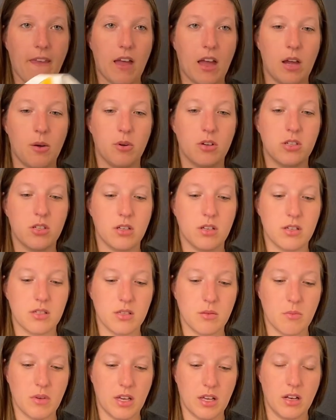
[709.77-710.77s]
I want you to
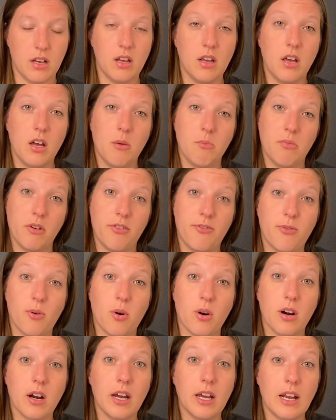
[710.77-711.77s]
submit
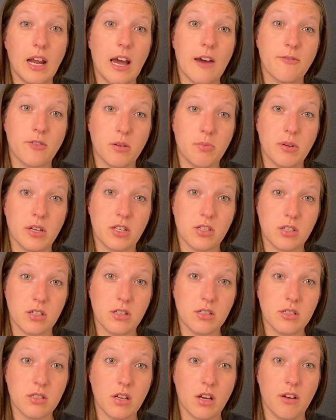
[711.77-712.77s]
before and after
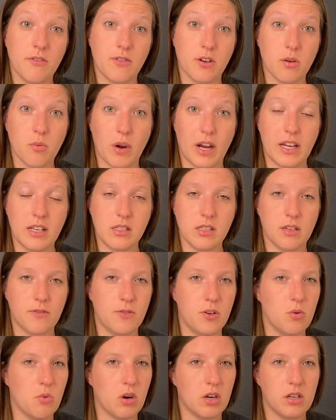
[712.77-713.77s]
pictures of your weights.
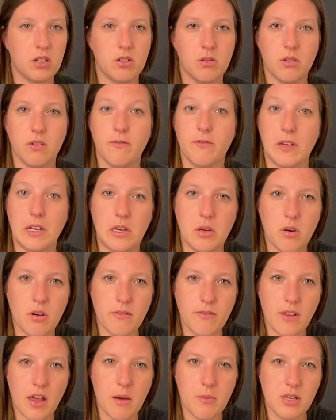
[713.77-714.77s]
If you want to do a video
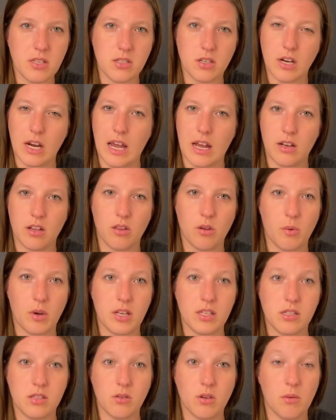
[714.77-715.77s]
of them as you're adding the
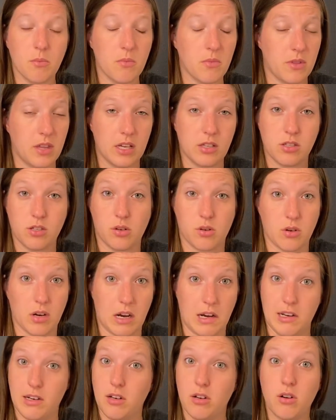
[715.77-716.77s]
weights to them, that's
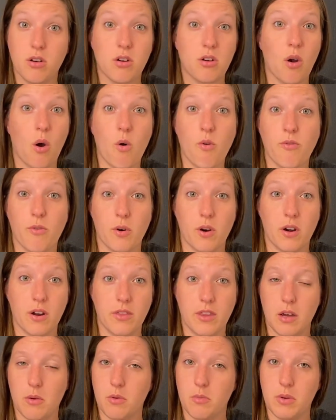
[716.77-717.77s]
great. Go for it.
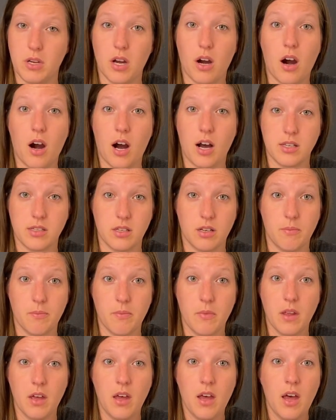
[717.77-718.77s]
That would be awesome.
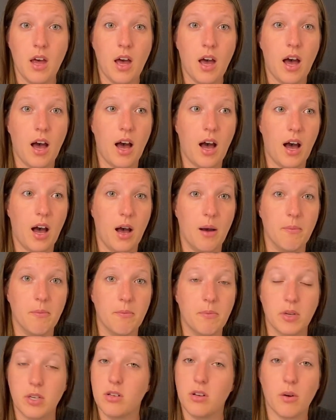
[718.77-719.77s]

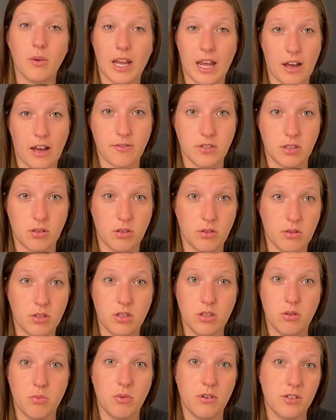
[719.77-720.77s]
But you don't to. You can
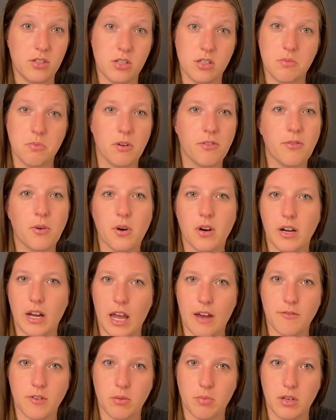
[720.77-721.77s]
do just before and
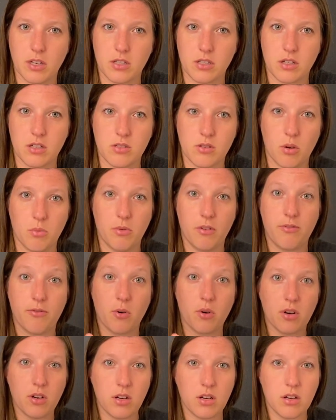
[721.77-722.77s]
after pictures. So
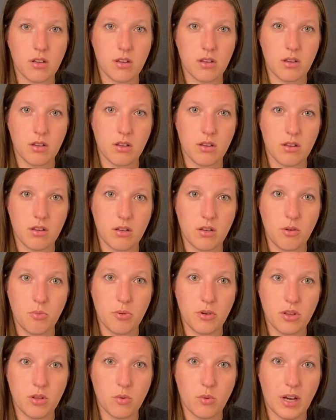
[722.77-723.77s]
before you
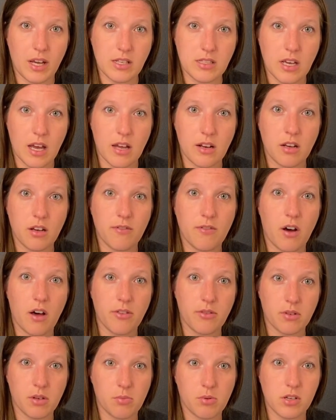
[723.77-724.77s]
put the weights on of all
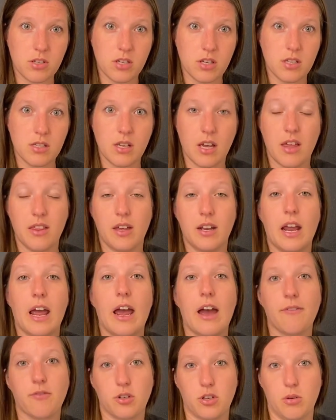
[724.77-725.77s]
3 bridges, and then
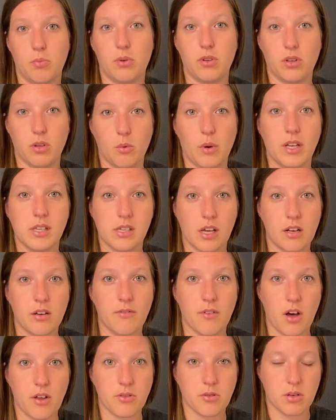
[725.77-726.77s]
after you put the weights on
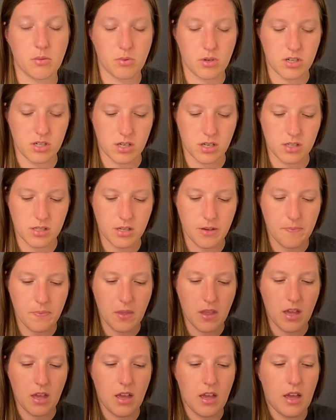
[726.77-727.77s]
of all 3 bridges.
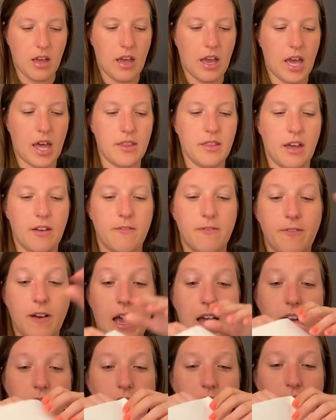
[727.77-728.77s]
And then
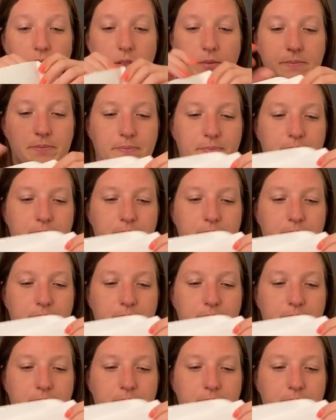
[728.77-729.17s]
finally,